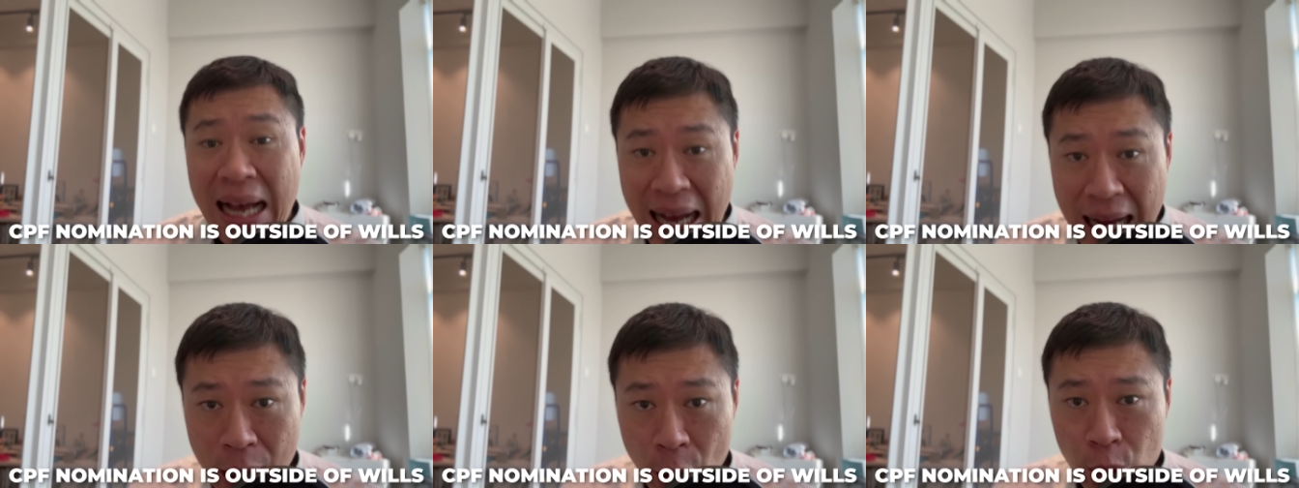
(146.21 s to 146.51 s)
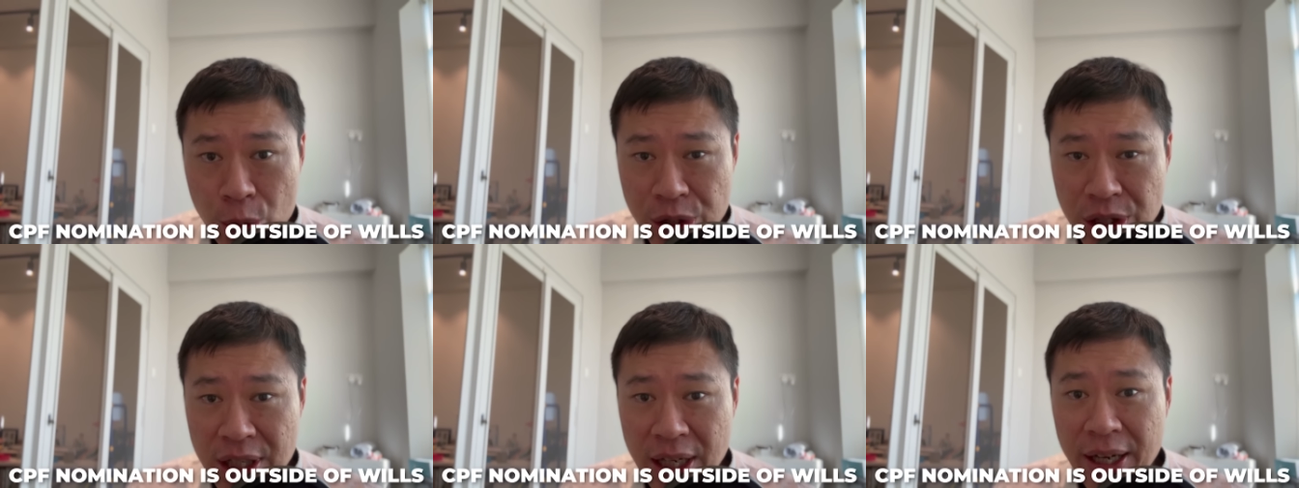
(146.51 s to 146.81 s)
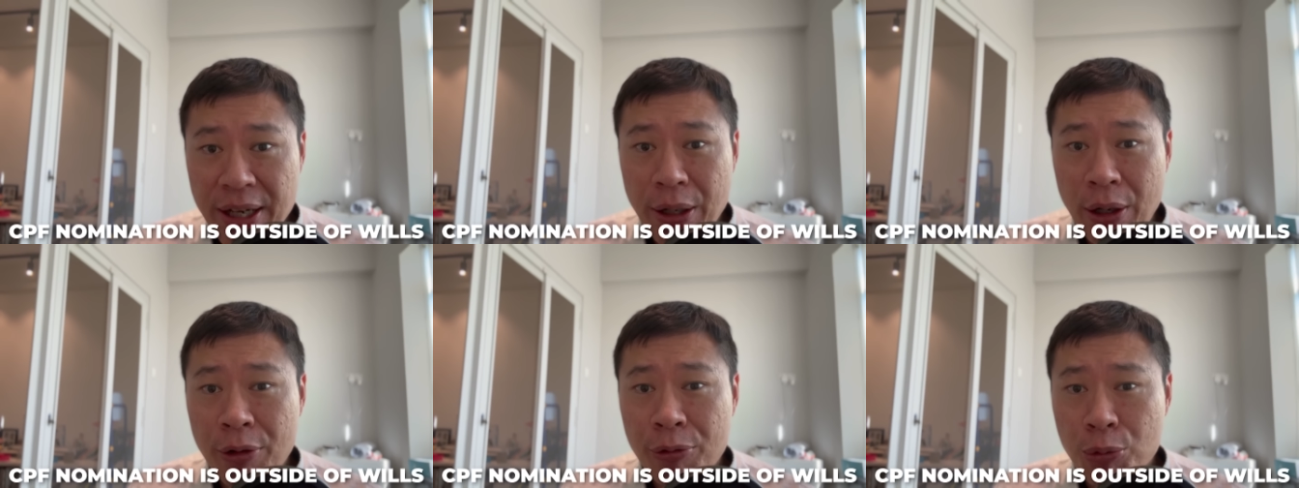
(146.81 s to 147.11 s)

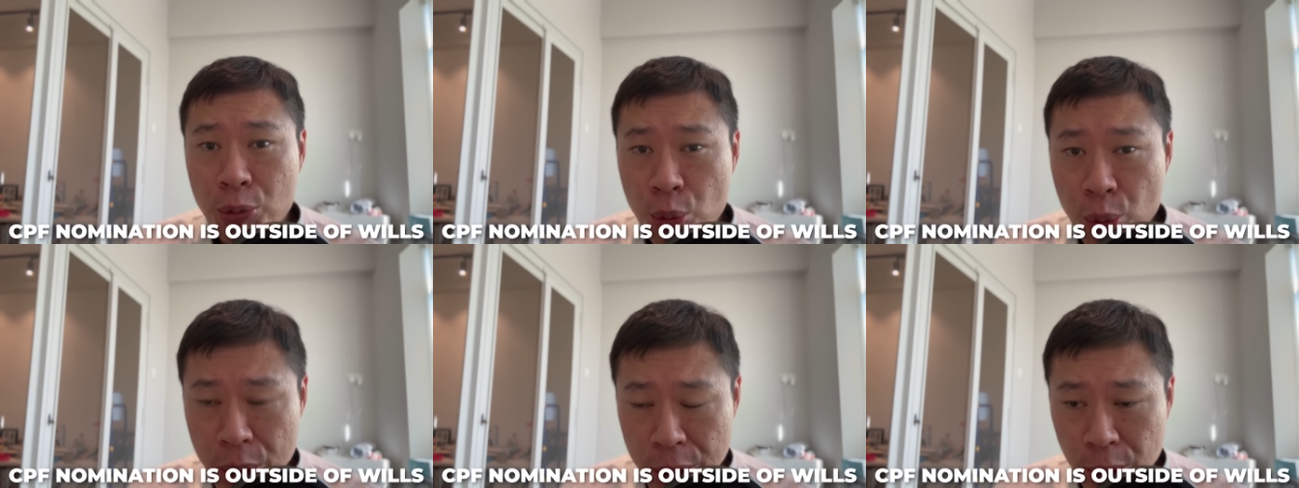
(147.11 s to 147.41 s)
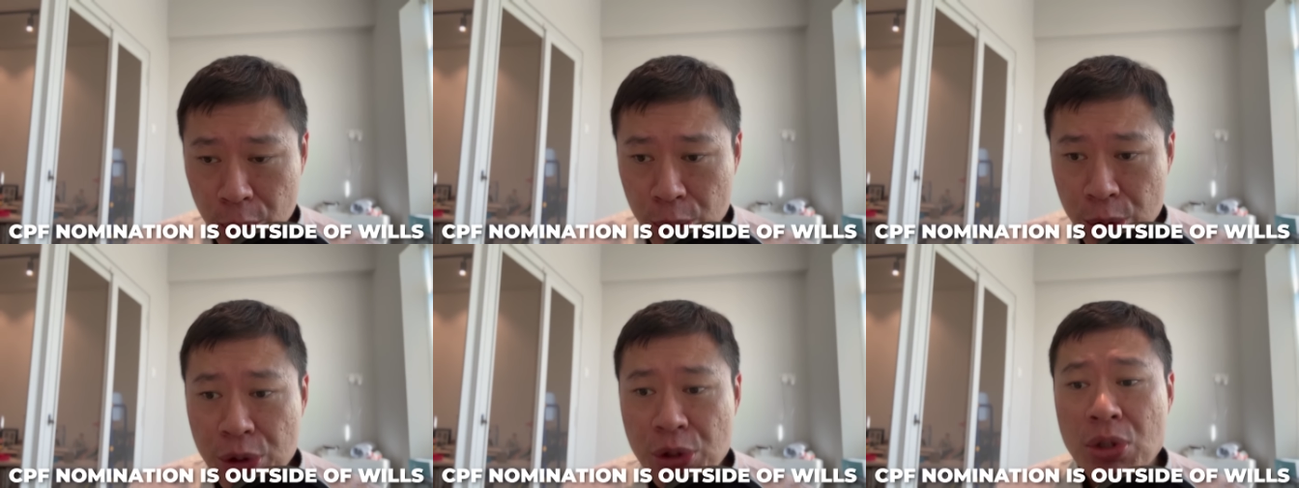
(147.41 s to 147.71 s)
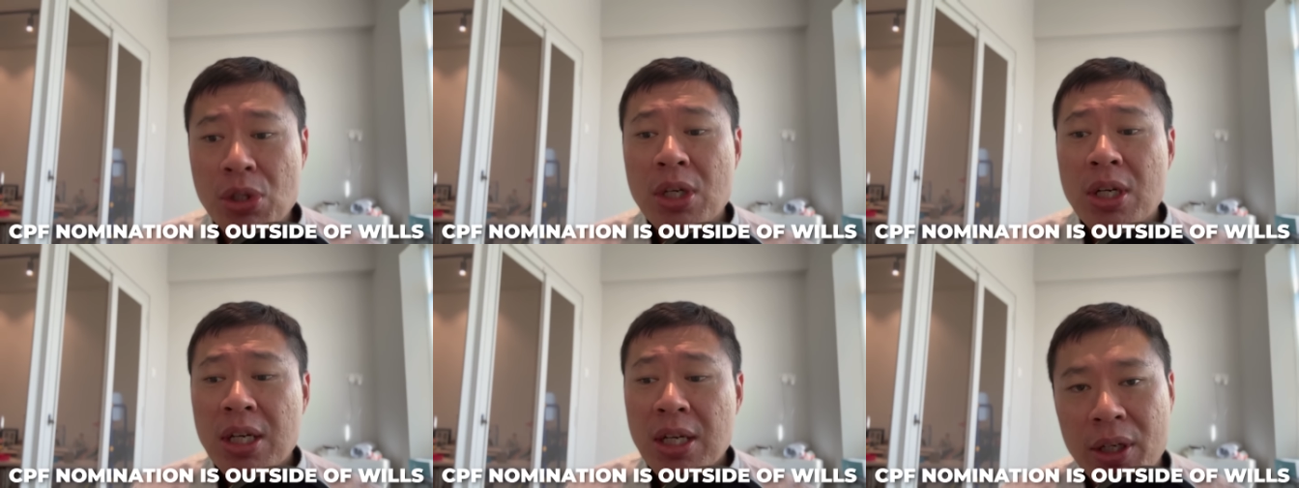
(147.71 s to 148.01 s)
outside of wills.
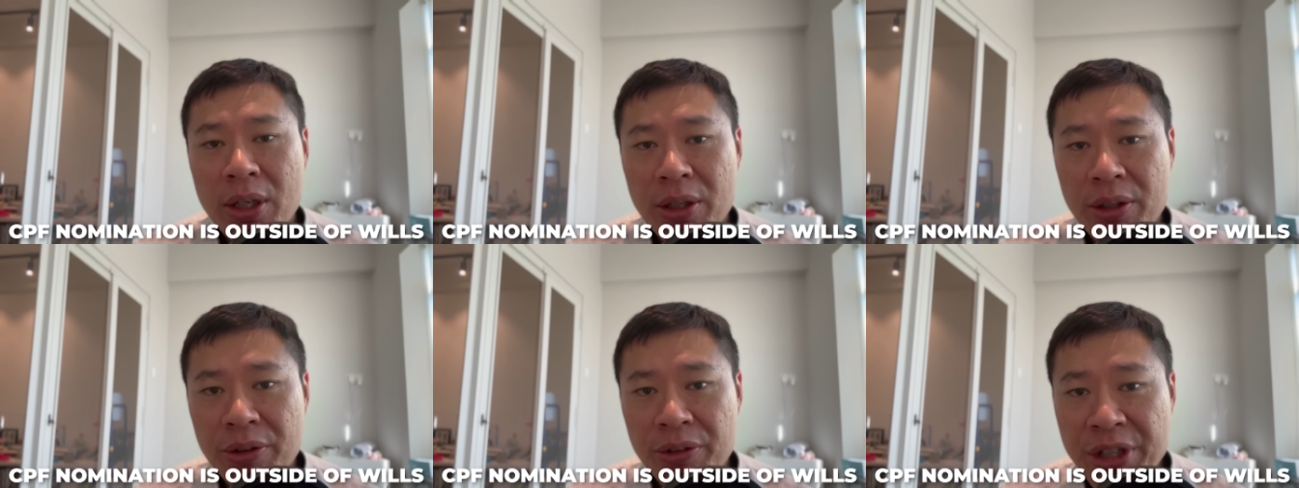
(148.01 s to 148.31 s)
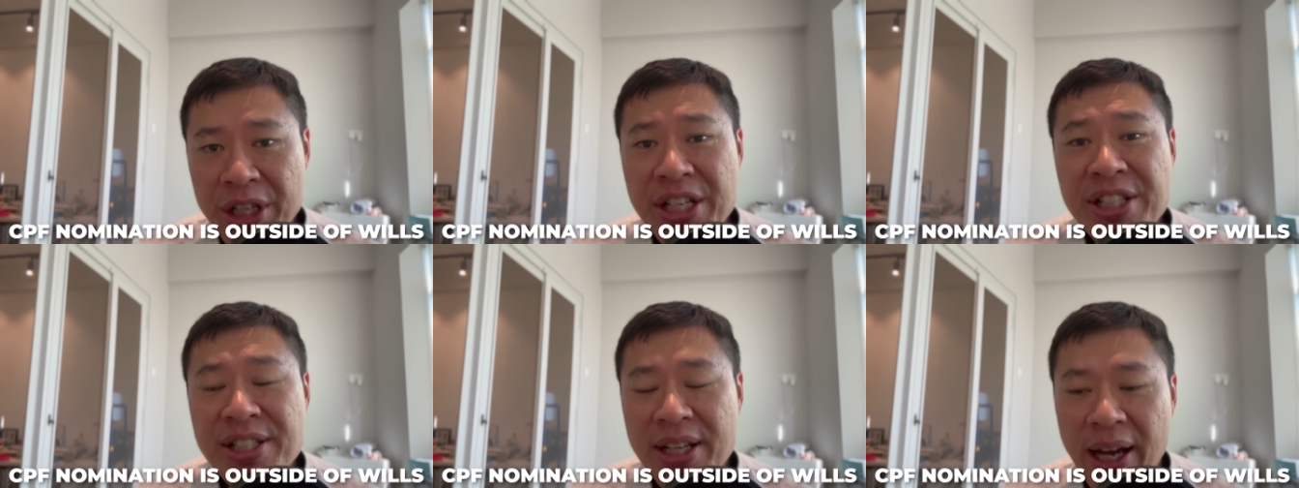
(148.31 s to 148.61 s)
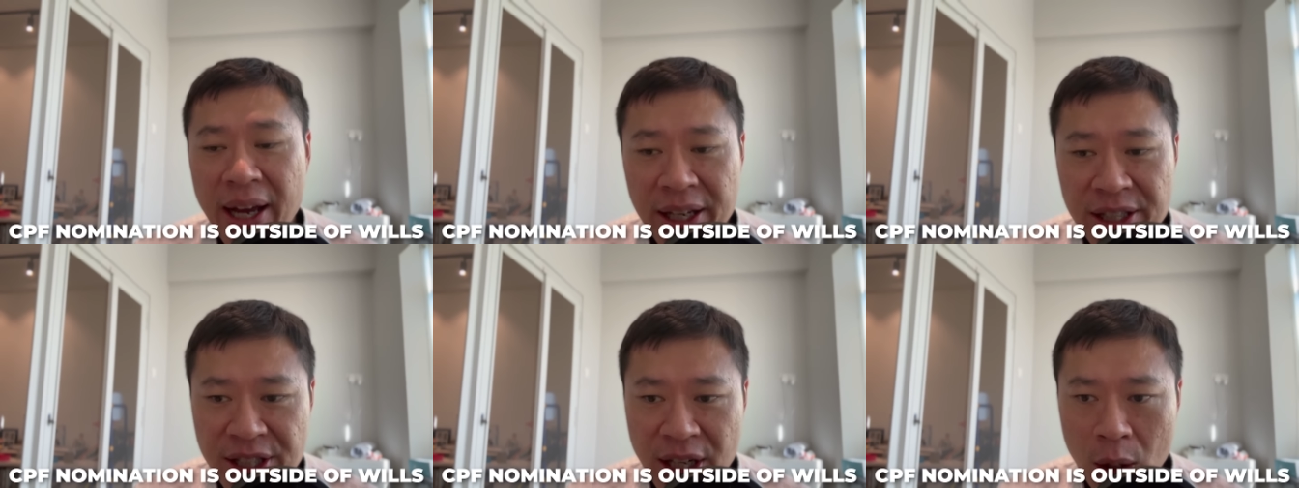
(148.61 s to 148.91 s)
These
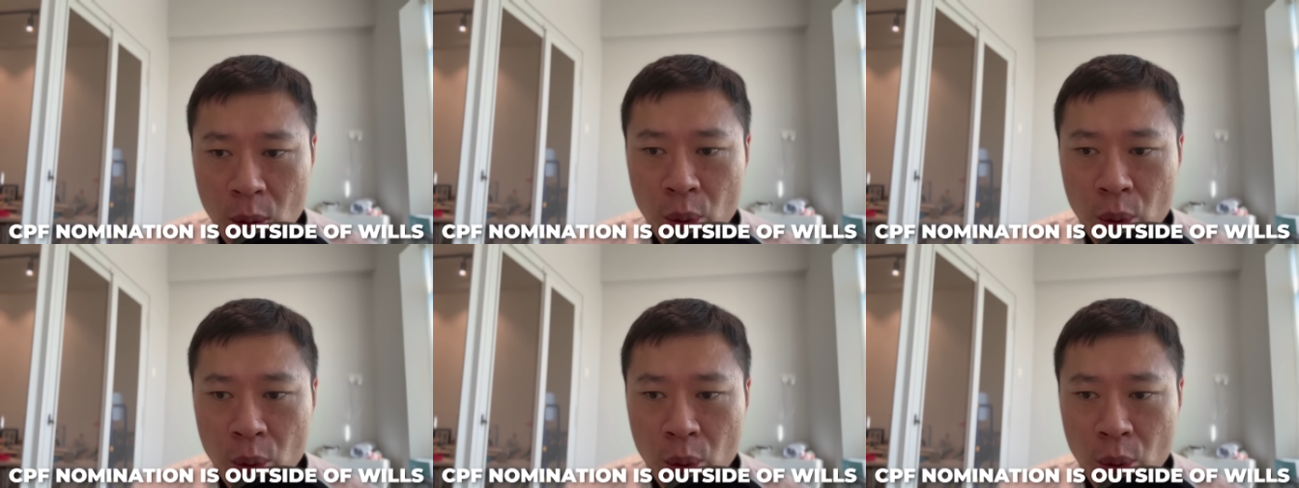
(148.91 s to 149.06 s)
are exact